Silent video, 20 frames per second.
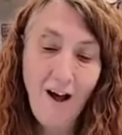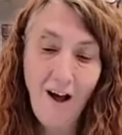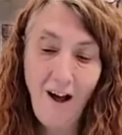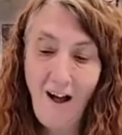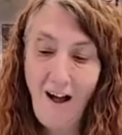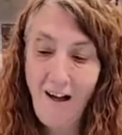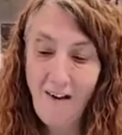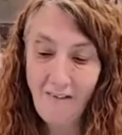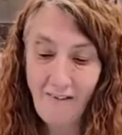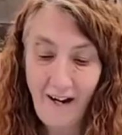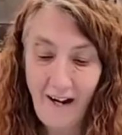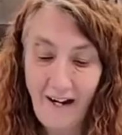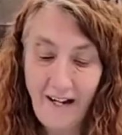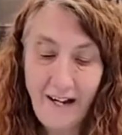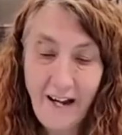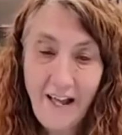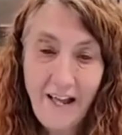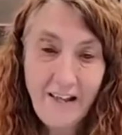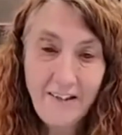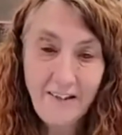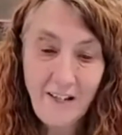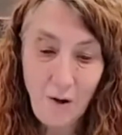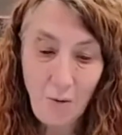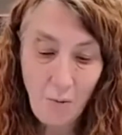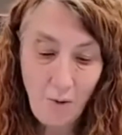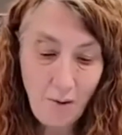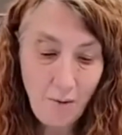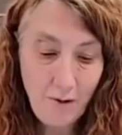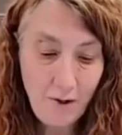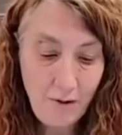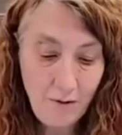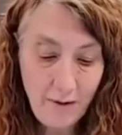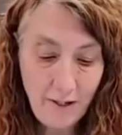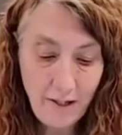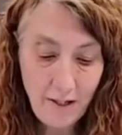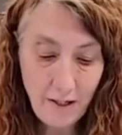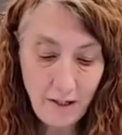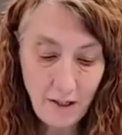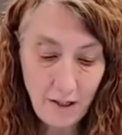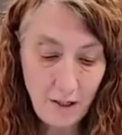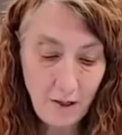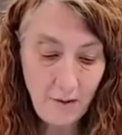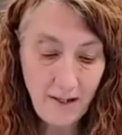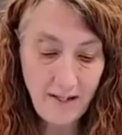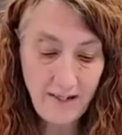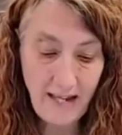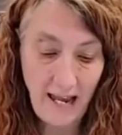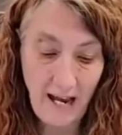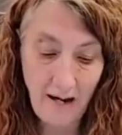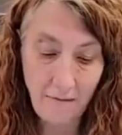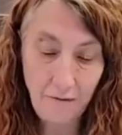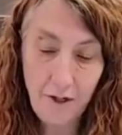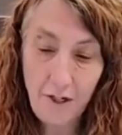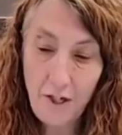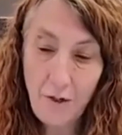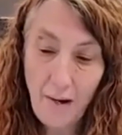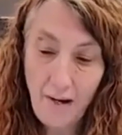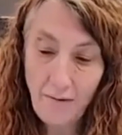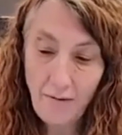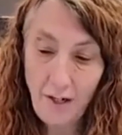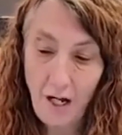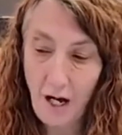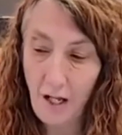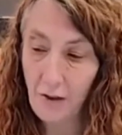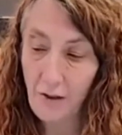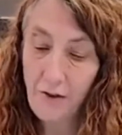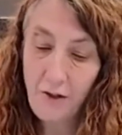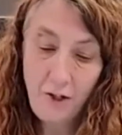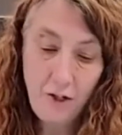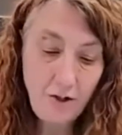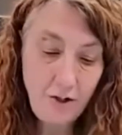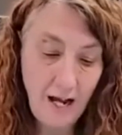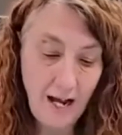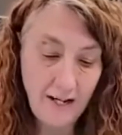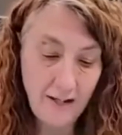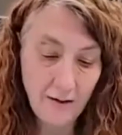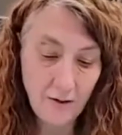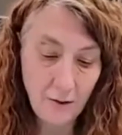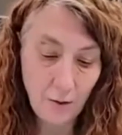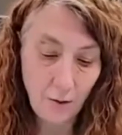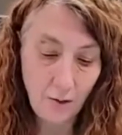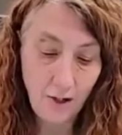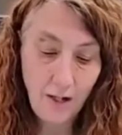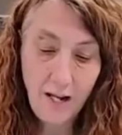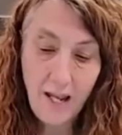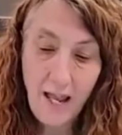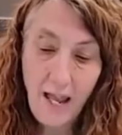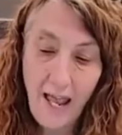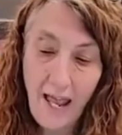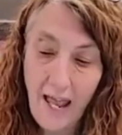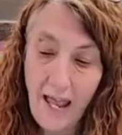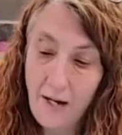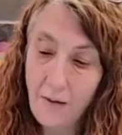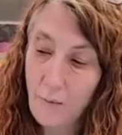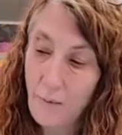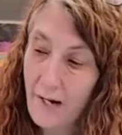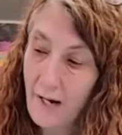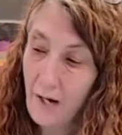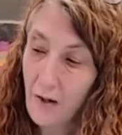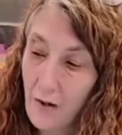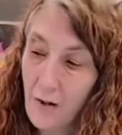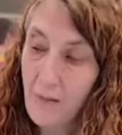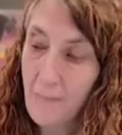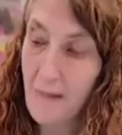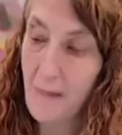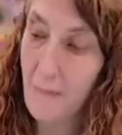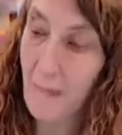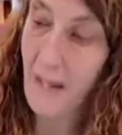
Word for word: All right, so what we're going to do is after you have colored your dinosaur, and we are going to be